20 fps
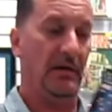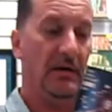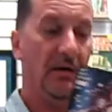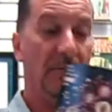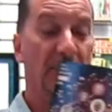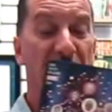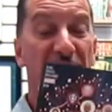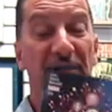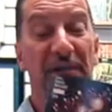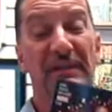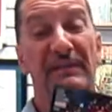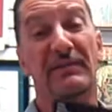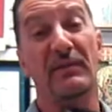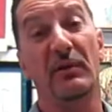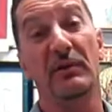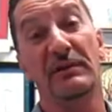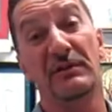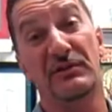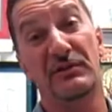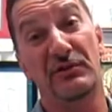which leaves
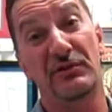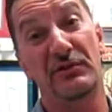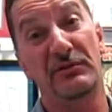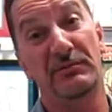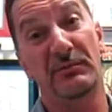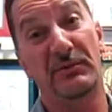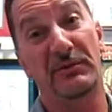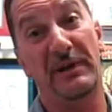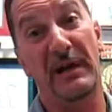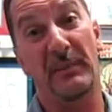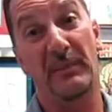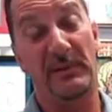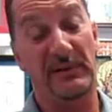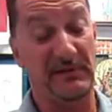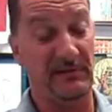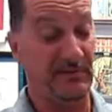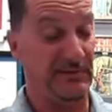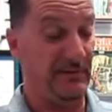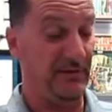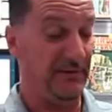only two more
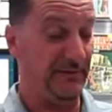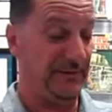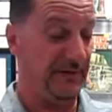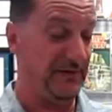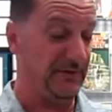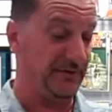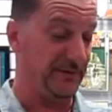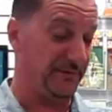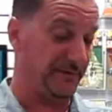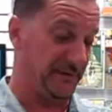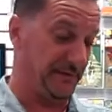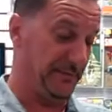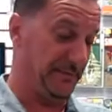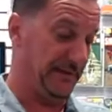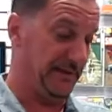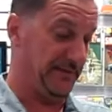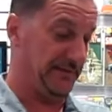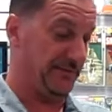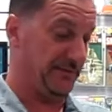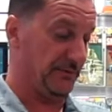episodes of The Vision for
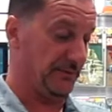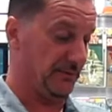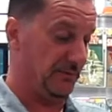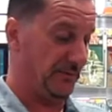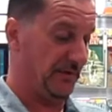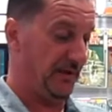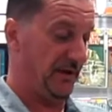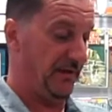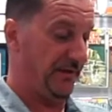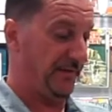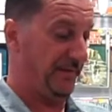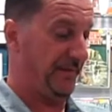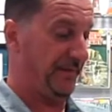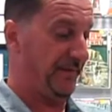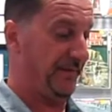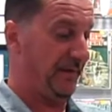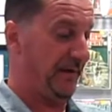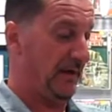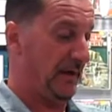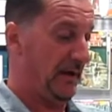me to love.
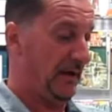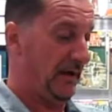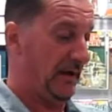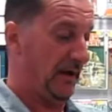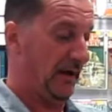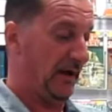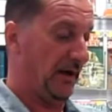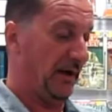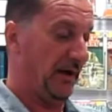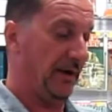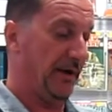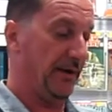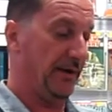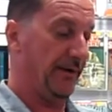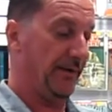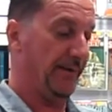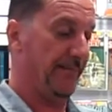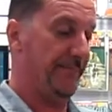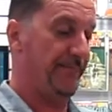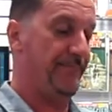
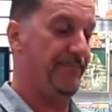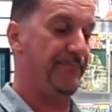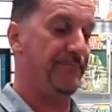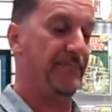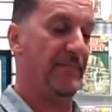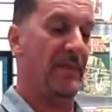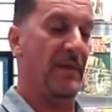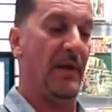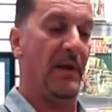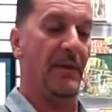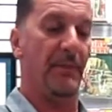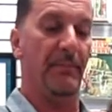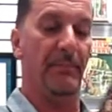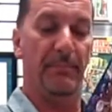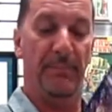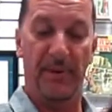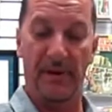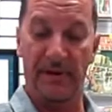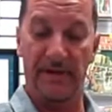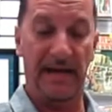Um,
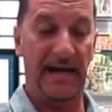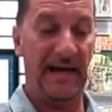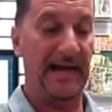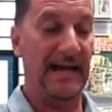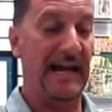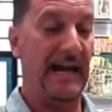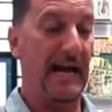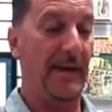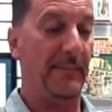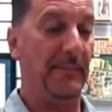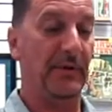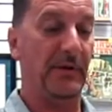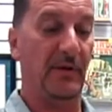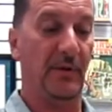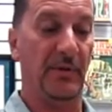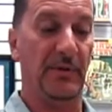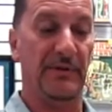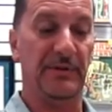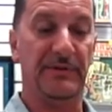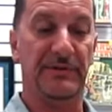but I am
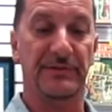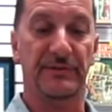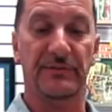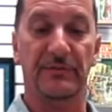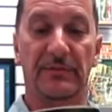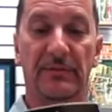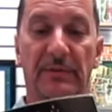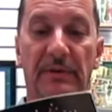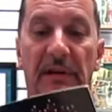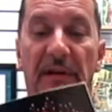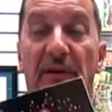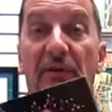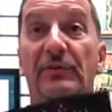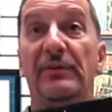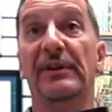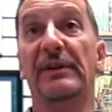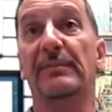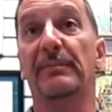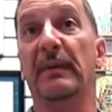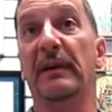going to
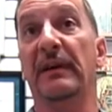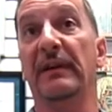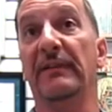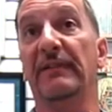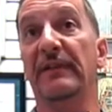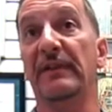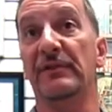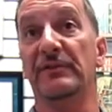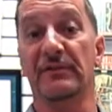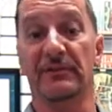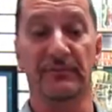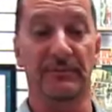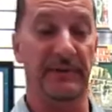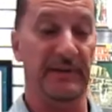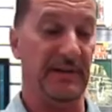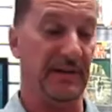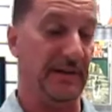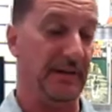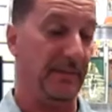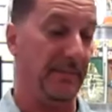increase my Vision
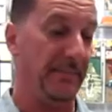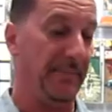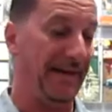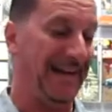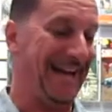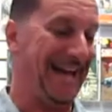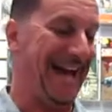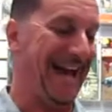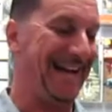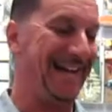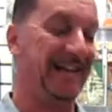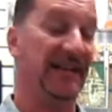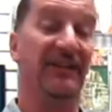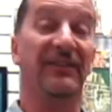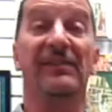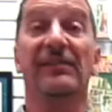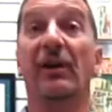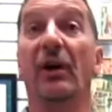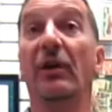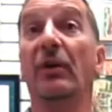reading by adding a
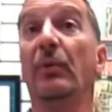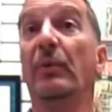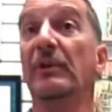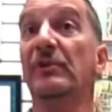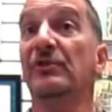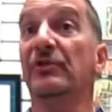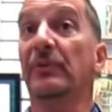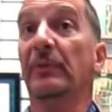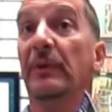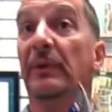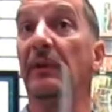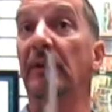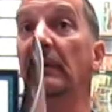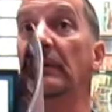Scarlet Witch to it.